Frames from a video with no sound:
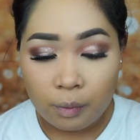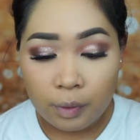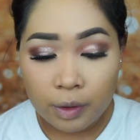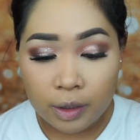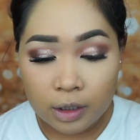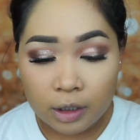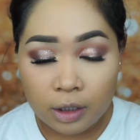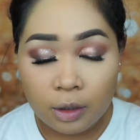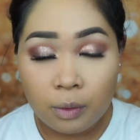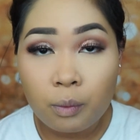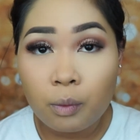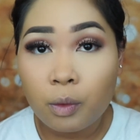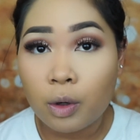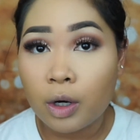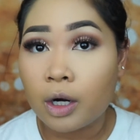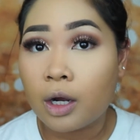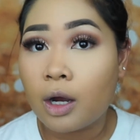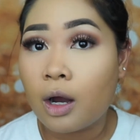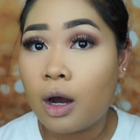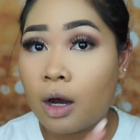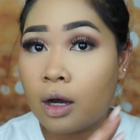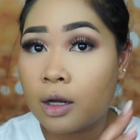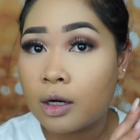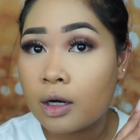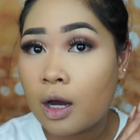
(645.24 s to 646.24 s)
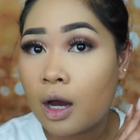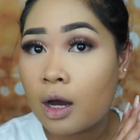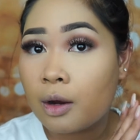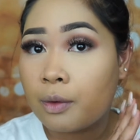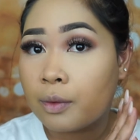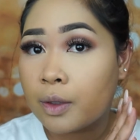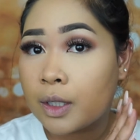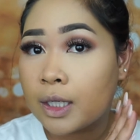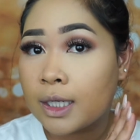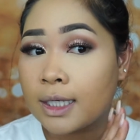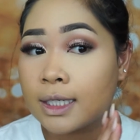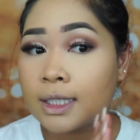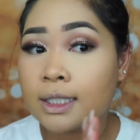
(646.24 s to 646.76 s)
We're gonna work on
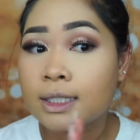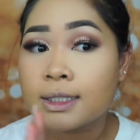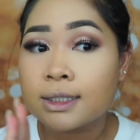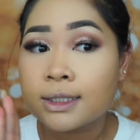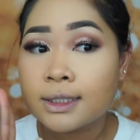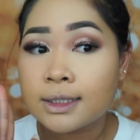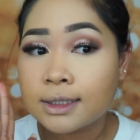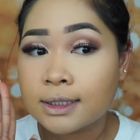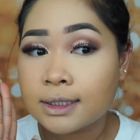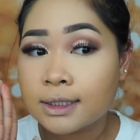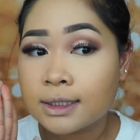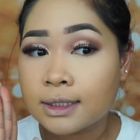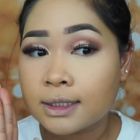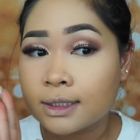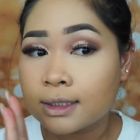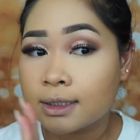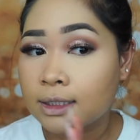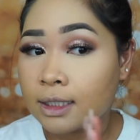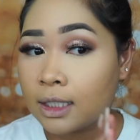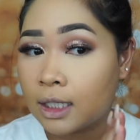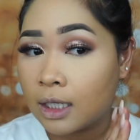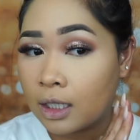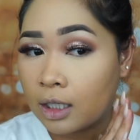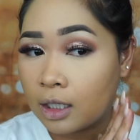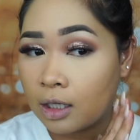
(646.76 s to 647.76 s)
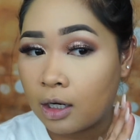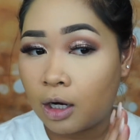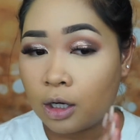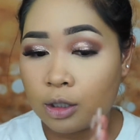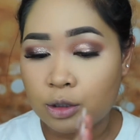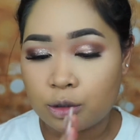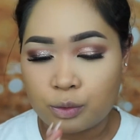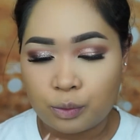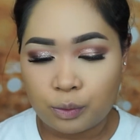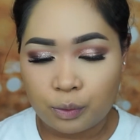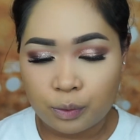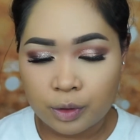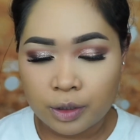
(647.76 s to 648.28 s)
our
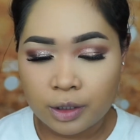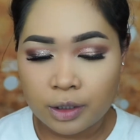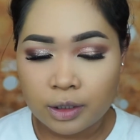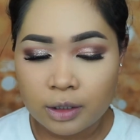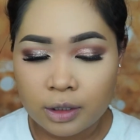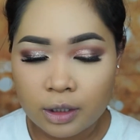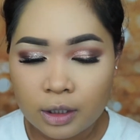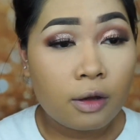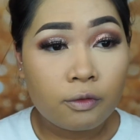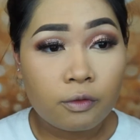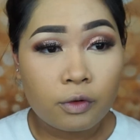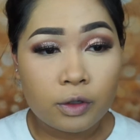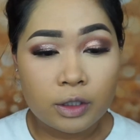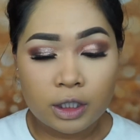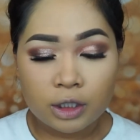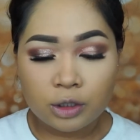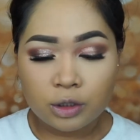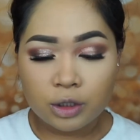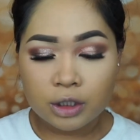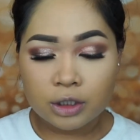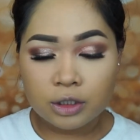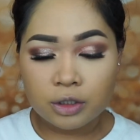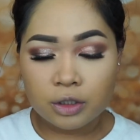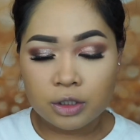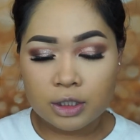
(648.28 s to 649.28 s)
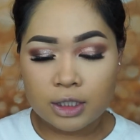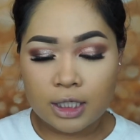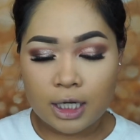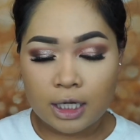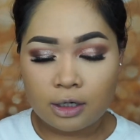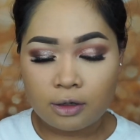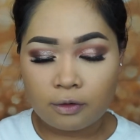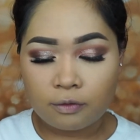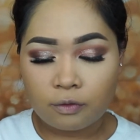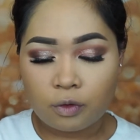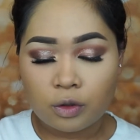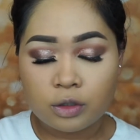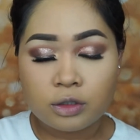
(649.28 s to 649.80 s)
contour. For the drugstore side,
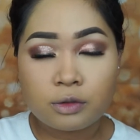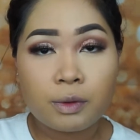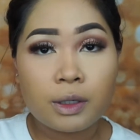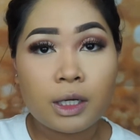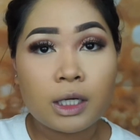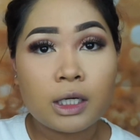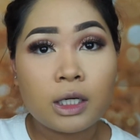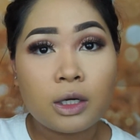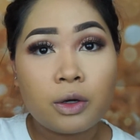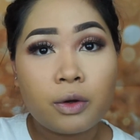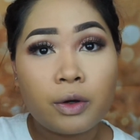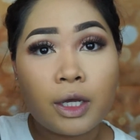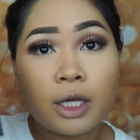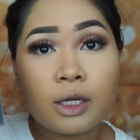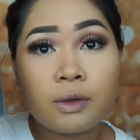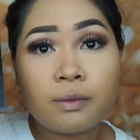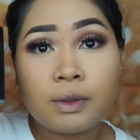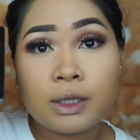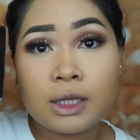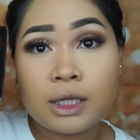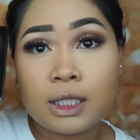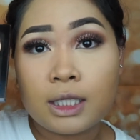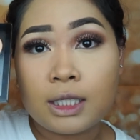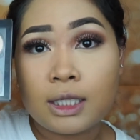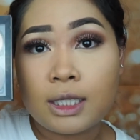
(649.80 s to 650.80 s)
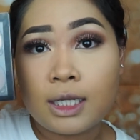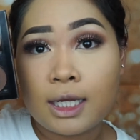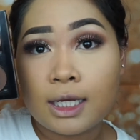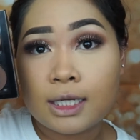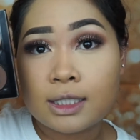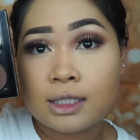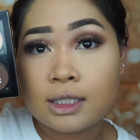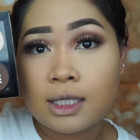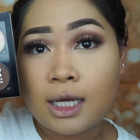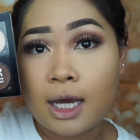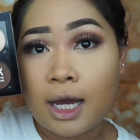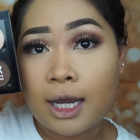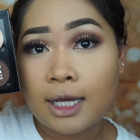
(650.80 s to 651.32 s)
of course, we're gonna go in with the
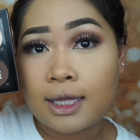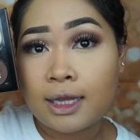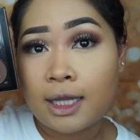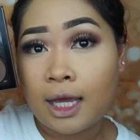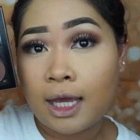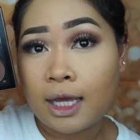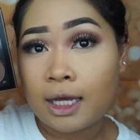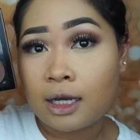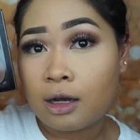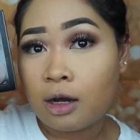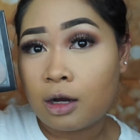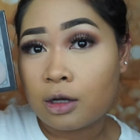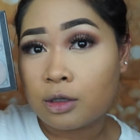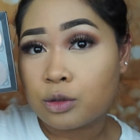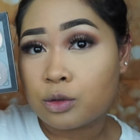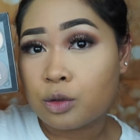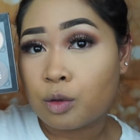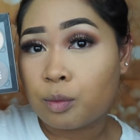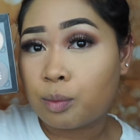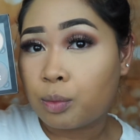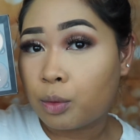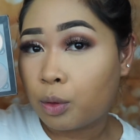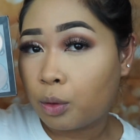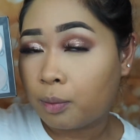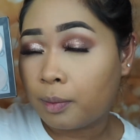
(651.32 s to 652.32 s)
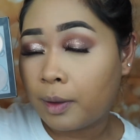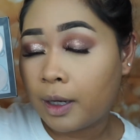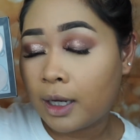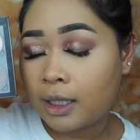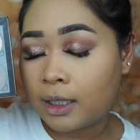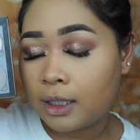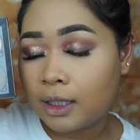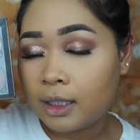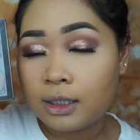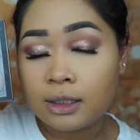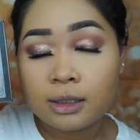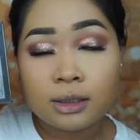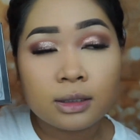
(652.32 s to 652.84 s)
NYX Highlight and Contour Pro
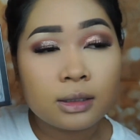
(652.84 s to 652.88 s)
palette.